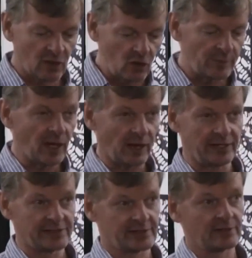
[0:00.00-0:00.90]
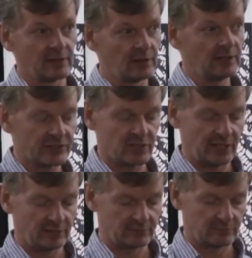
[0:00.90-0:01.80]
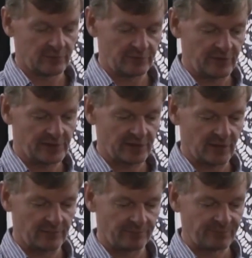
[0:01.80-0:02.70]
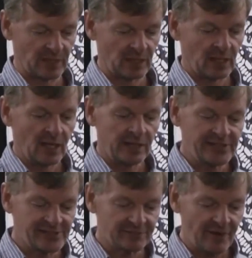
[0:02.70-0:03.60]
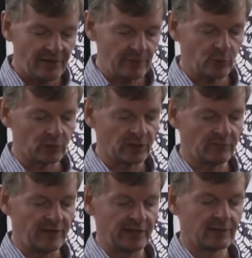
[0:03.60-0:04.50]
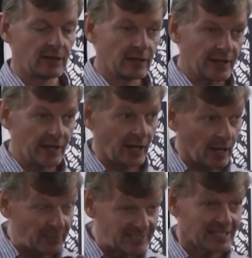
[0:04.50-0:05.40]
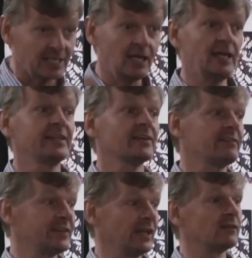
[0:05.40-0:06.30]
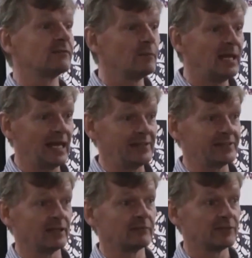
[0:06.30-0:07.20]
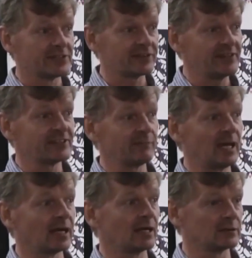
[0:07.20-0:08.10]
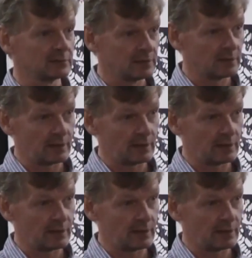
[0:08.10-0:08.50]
Globalized, literally, for the first time. And this is a very important event, particularly, as I said, for Malaysia, for the Straits of Malacca,